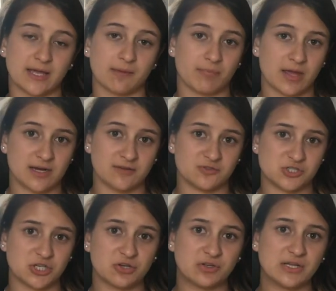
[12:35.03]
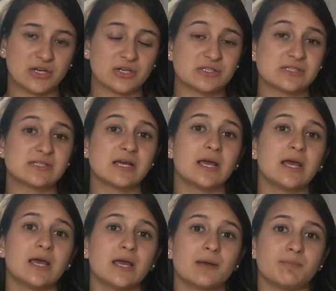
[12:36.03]
competitive cheerleaders
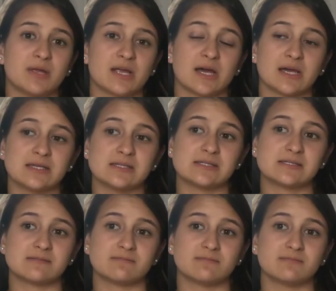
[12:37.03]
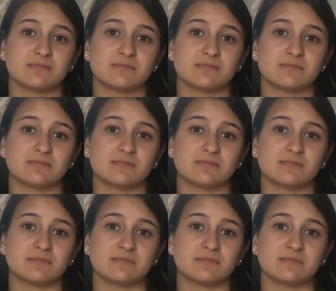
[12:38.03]
because